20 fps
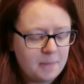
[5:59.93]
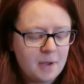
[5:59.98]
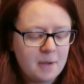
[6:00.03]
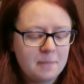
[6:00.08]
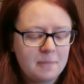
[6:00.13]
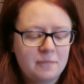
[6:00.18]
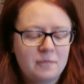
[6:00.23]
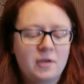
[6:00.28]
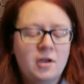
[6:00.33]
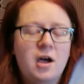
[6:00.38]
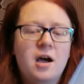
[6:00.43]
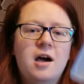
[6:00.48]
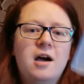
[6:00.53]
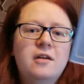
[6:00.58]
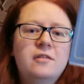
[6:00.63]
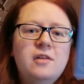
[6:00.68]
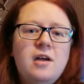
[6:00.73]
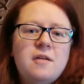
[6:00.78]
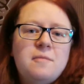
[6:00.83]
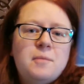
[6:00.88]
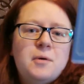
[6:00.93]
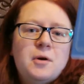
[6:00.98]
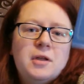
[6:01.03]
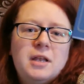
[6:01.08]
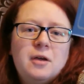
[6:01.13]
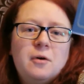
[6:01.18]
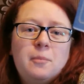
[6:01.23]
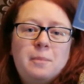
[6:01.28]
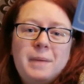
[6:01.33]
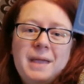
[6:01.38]
the bottom of the card, I put a
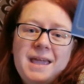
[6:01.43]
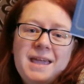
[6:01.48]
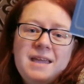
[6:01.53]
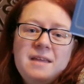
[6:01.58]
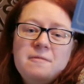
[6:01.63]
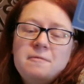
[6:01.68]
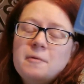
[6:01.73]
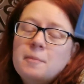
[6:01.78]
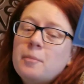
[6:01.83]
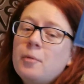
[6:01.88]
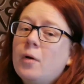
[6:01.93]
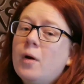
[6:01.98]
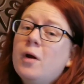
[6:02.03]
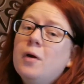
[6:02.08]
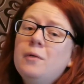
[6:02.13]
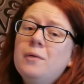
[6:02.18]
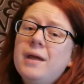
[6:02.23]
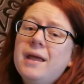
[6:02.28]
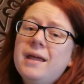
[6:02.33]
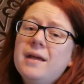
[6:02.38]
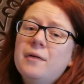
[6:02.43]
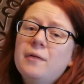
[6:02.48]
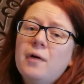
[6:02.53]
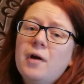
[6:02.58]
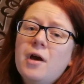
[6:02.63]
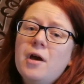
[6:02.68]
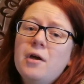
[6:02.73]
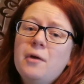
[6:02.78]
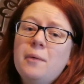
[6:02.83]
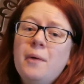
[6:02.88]
little P for pro
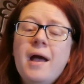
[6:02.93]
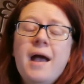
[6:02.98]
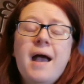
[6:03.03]
hero.